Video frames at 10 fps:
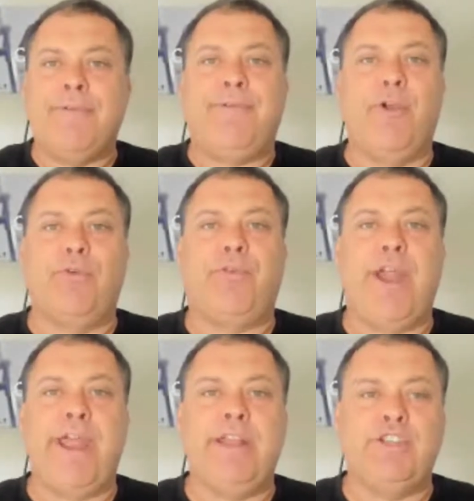Feel
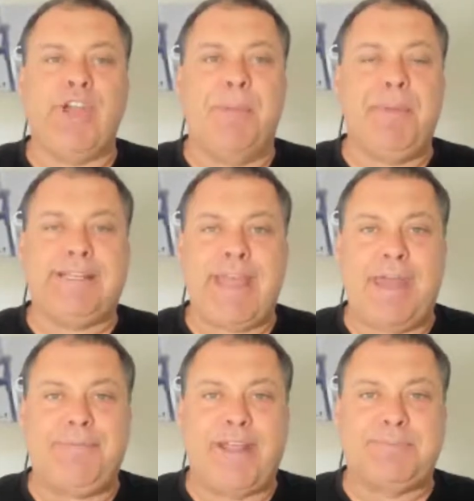free, jump into that
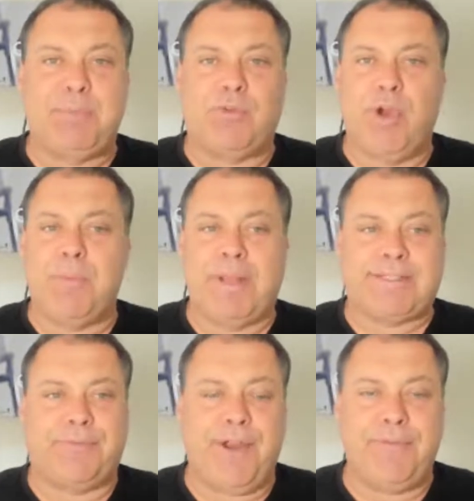Facebook group. It's a
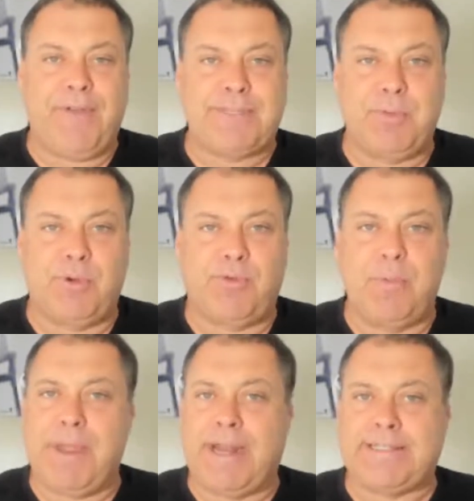free Facebook group.
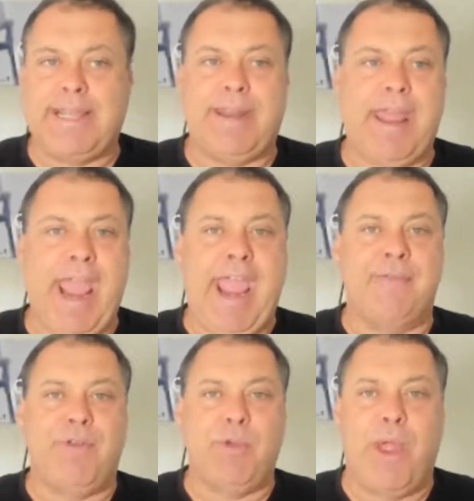And I said,
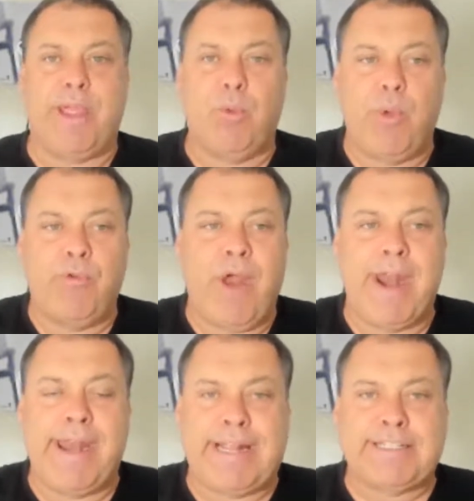every week we run
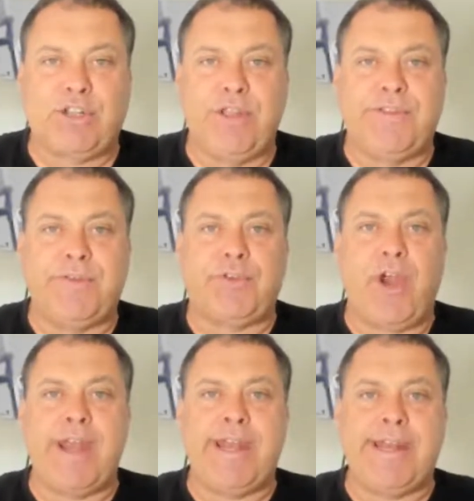an exclusive
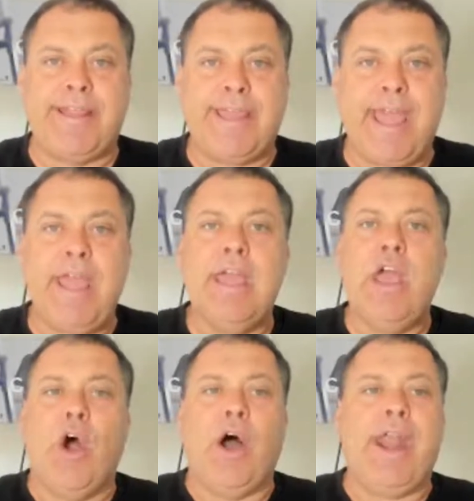training in there
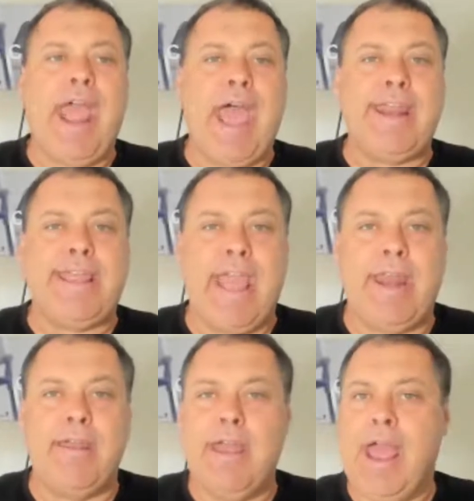on how to get
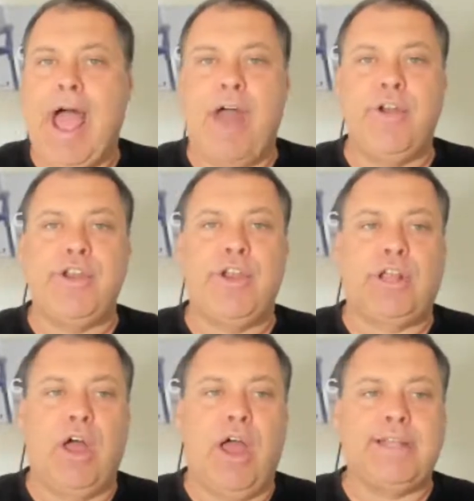100 new
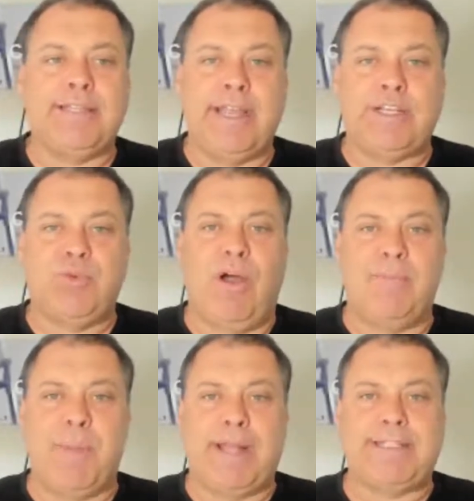clients in 12
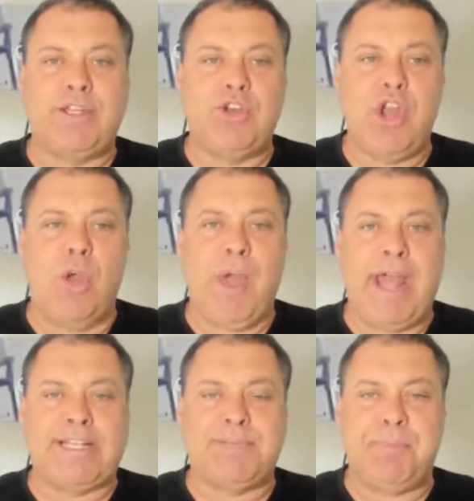months, no
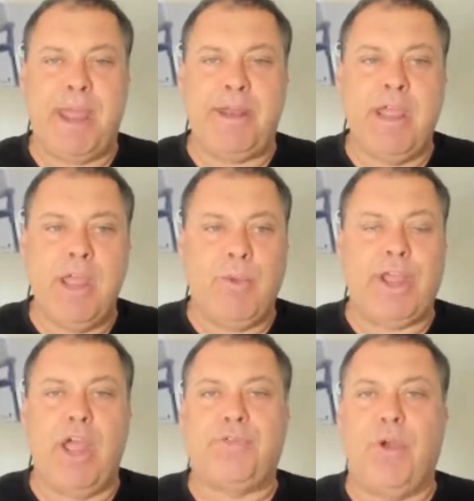ad spend. We
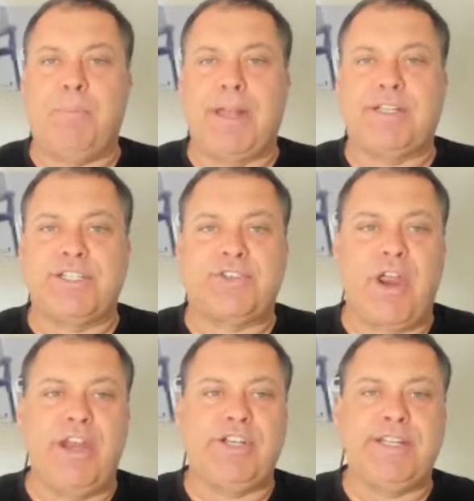go through a bunch of
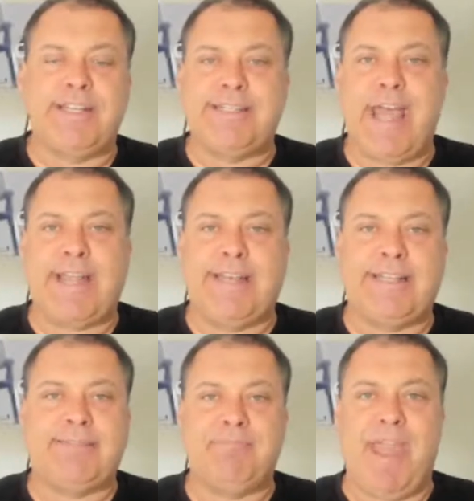strategies and
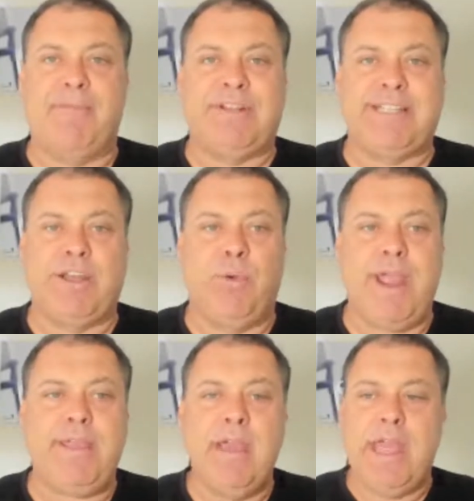tactics every single
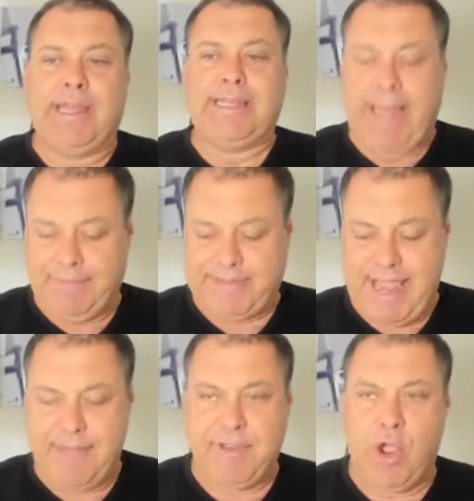week. Love to
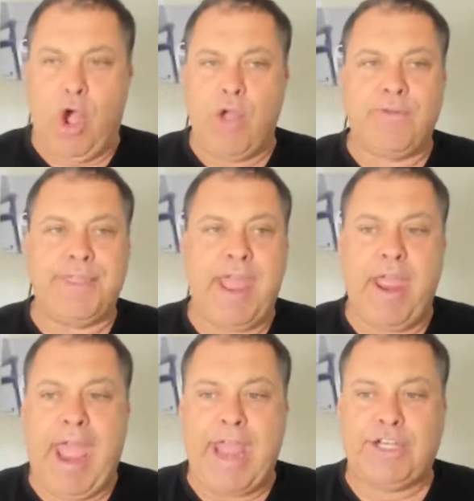have you over there
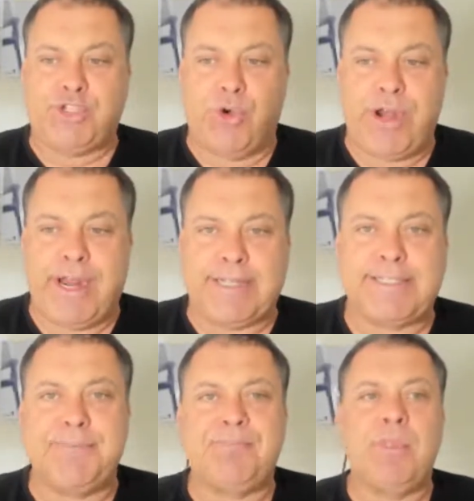and joining us.